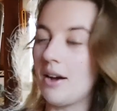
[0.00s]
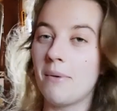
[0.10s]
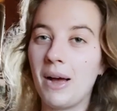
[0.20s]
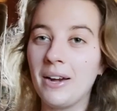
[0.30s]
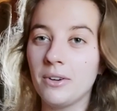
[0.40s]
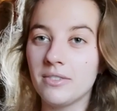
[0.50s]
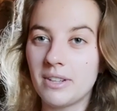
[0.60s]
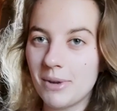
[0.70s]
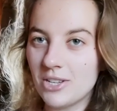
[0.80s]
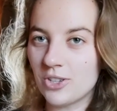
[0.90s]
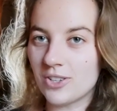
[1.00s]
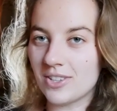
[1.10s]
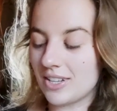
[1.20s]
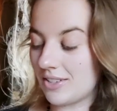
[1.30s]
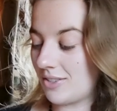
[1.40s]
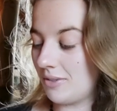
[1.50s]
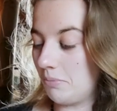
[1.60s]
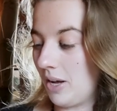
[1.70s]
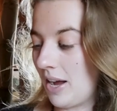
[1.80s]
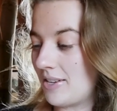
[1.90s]
I don't know if I mentioned this,
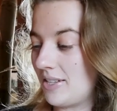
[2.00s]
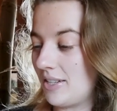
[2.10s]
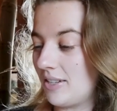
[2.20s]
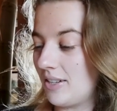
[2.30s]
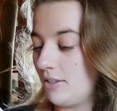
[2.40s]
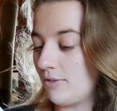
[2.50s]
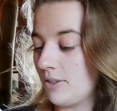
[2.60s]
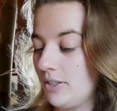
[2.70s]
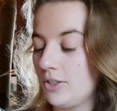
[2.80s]
but I did different